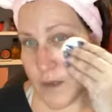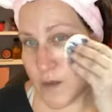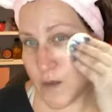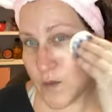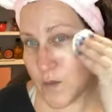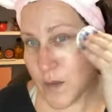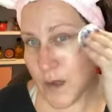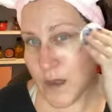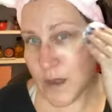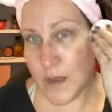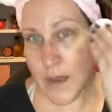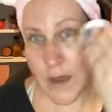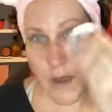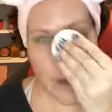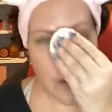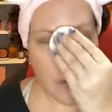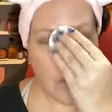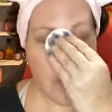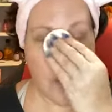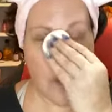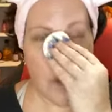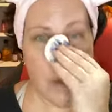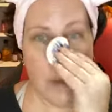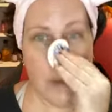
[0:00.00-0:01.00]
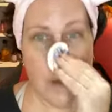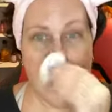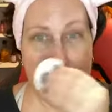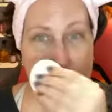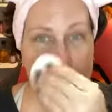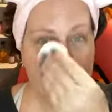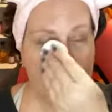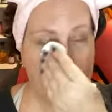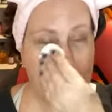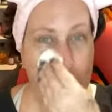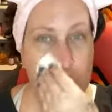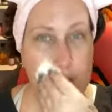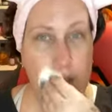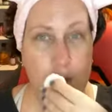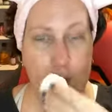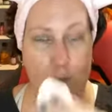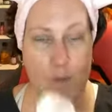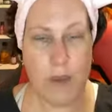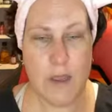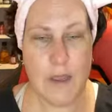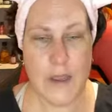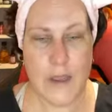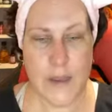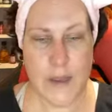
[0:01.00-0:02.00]
do my live. And that
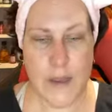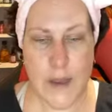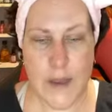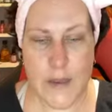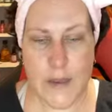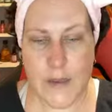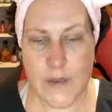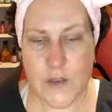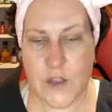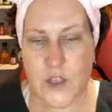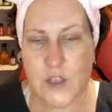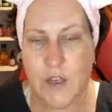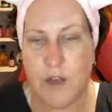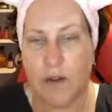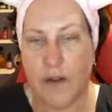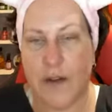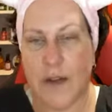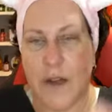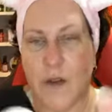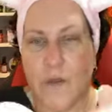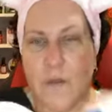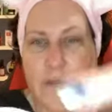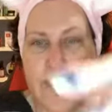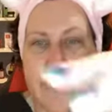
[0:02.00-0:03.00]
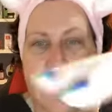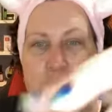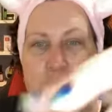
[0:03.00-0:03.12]
way I can shout it out.